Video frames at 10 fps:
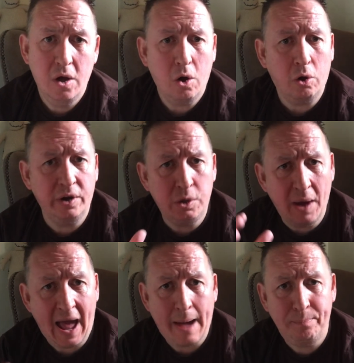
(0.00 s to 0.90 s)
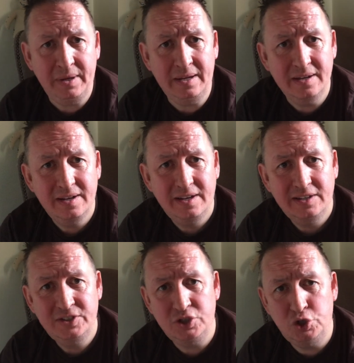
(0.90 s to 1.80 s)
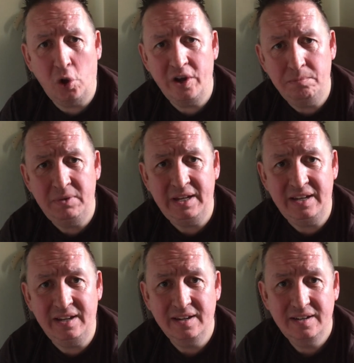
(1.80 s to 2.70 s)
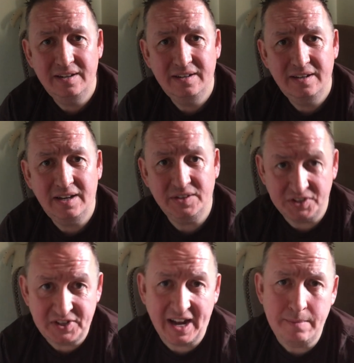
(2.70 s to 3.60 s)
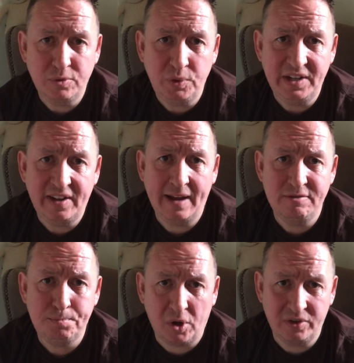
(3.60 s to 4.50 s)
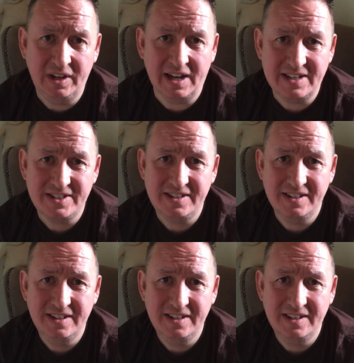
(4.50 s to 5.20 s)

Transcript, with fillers: or are you happy to join me at the Time Between Times podcast?